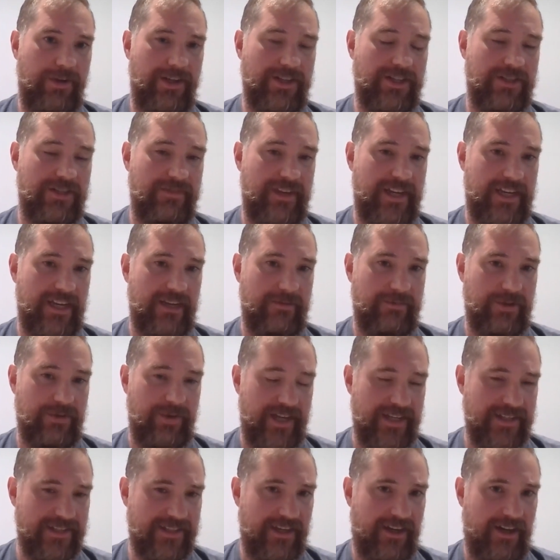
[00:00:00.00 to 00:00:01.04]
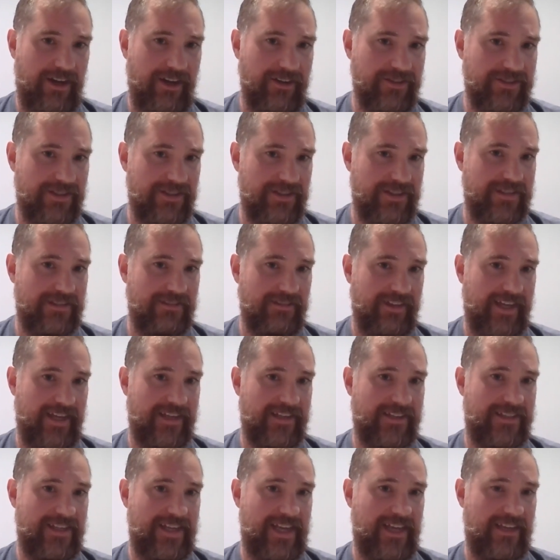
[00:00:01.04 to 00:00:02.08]
bunch of EWS calls to this
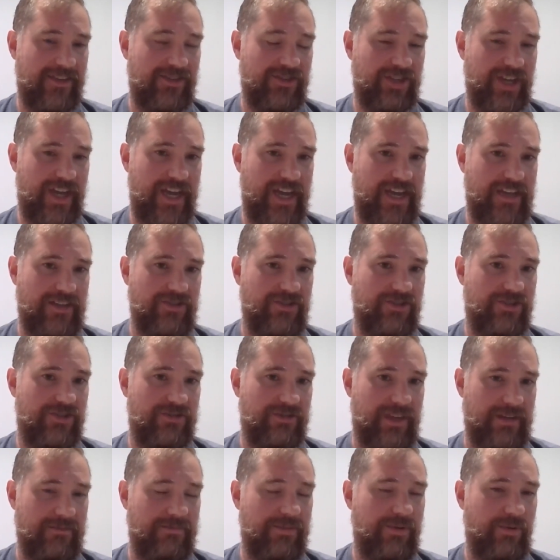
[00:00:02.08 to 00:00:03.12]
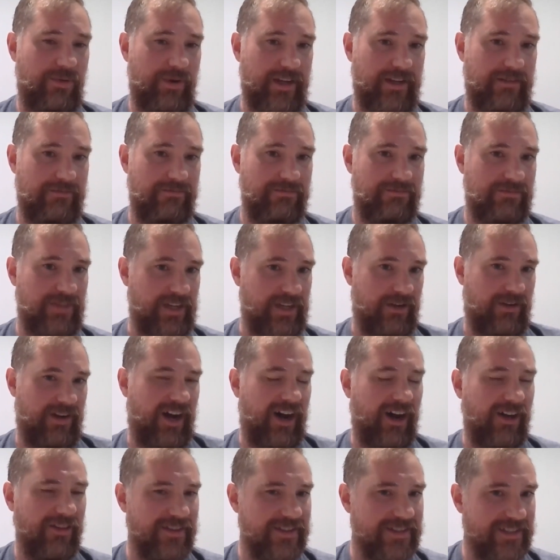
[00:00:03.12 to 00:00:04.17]
legacy exchange endpoint,
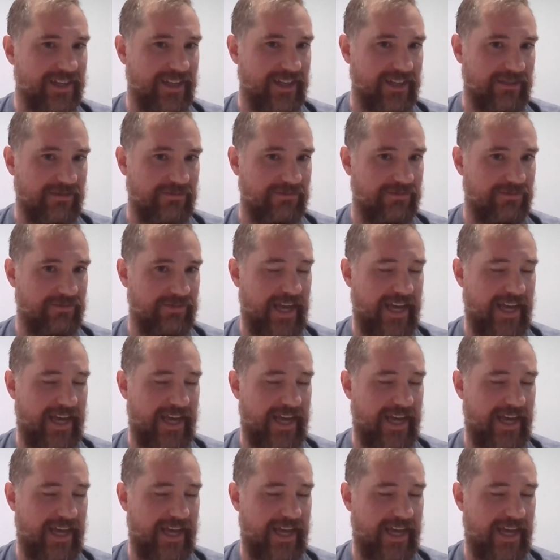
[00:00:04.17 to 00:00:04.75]
all of a sudden.